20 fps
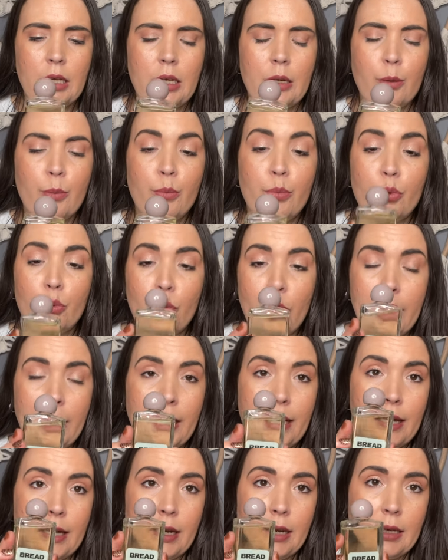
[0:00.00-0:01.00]

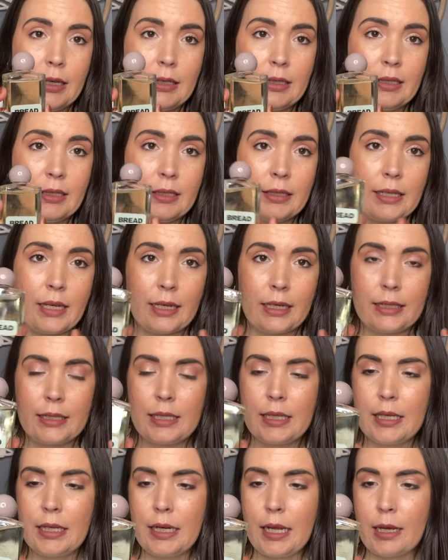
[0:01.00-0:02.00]
bread is, I guess,
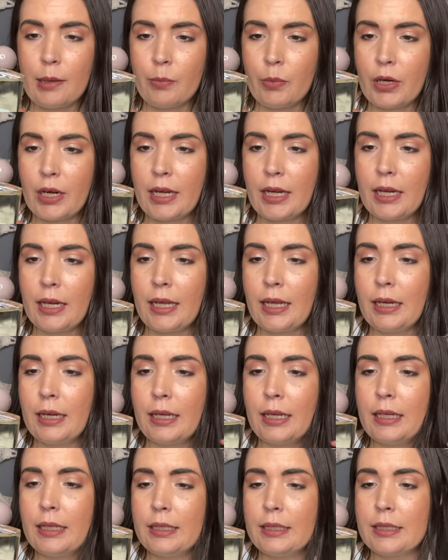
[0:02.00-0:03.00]
the name brand, and
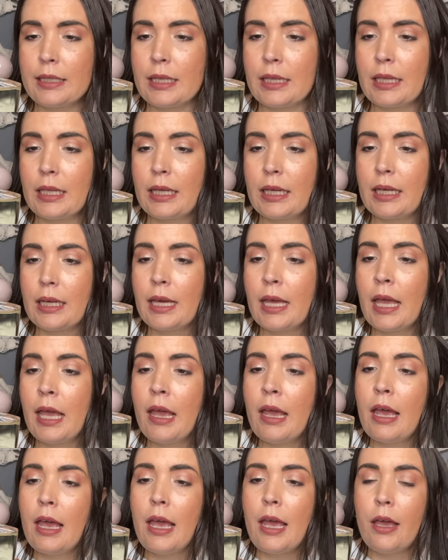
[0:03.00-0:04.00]
it is the
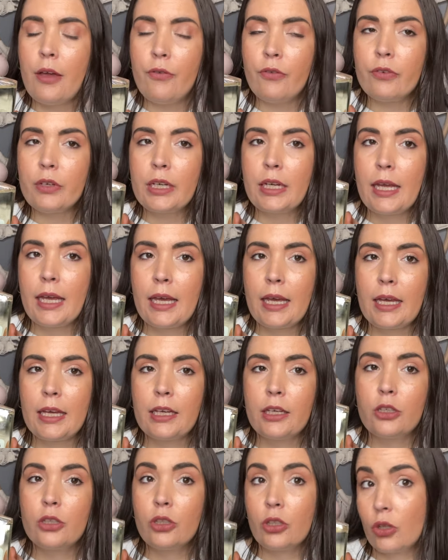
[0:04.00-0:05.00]

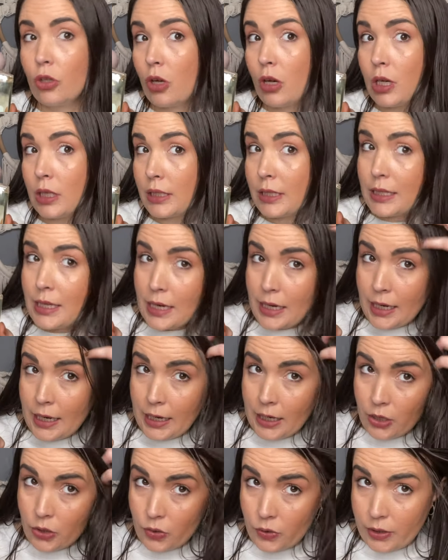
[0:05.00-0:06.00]
Everyday Gloss
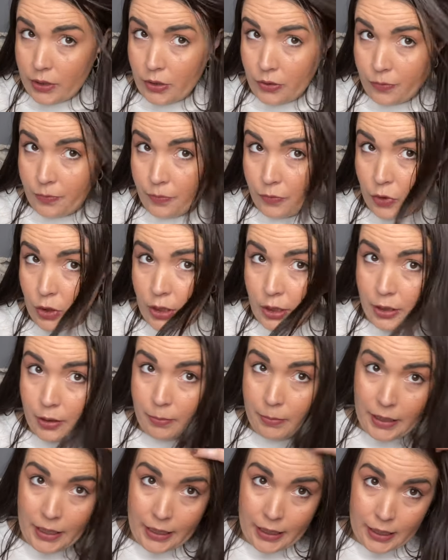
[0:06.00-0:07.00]
Hair Oil. Y'all,
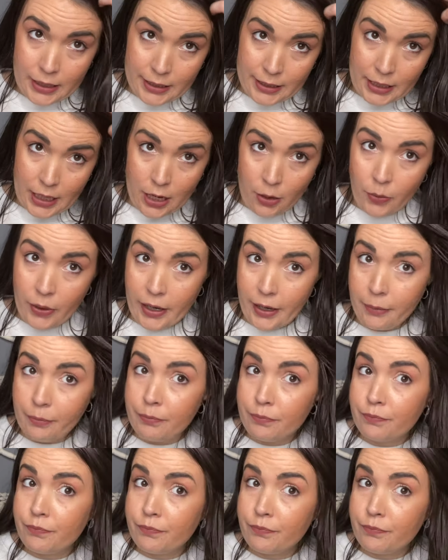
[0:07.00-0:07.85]
my hair is not wet.